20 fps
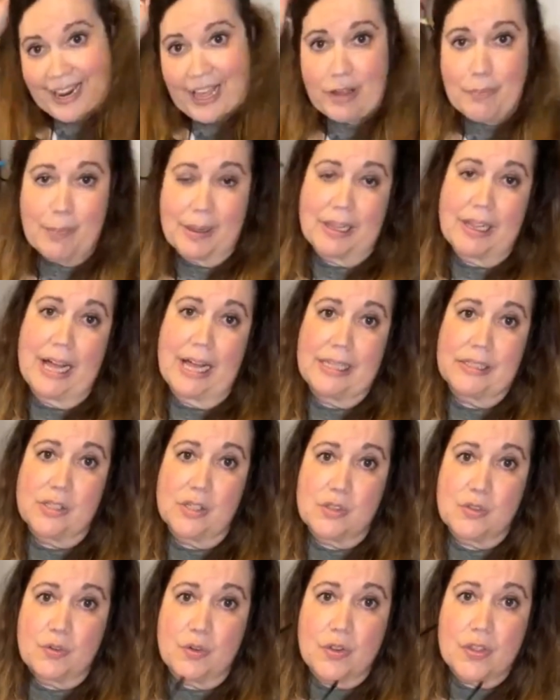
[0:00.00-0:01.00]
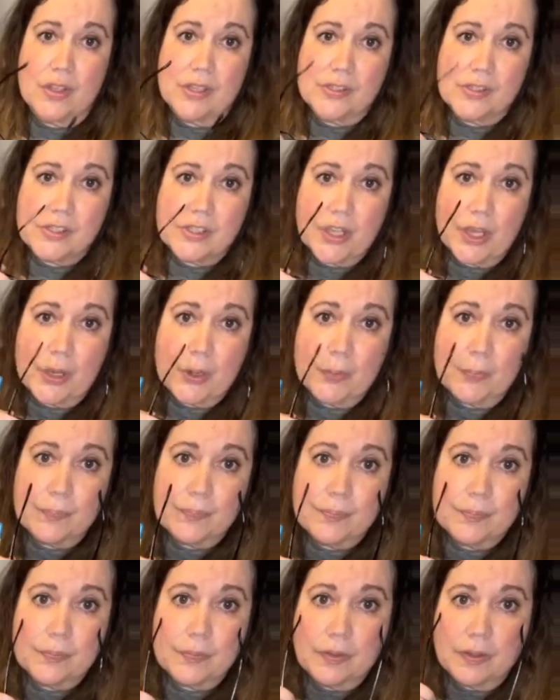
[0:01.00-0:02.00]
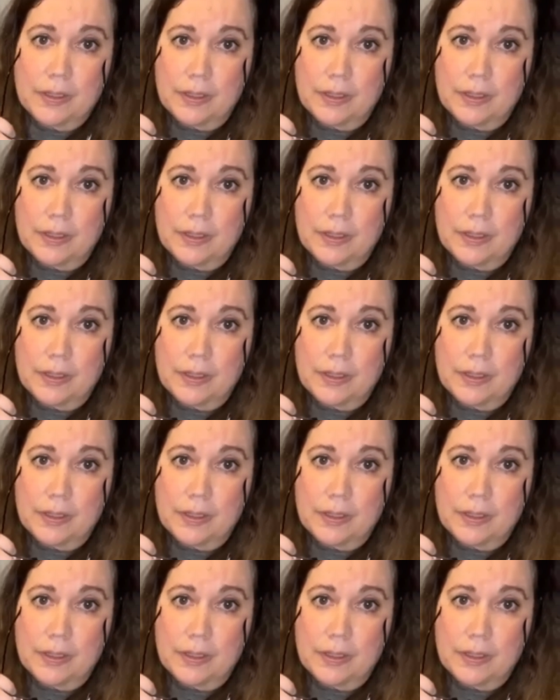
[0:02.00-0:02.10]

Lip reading: Gotta have my glasses for this though.